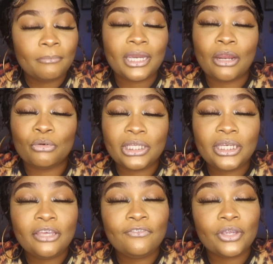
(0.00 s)
but I really
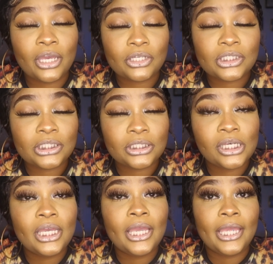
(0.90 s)
need for y'all
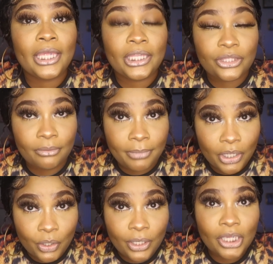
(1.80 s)
to hit the bell.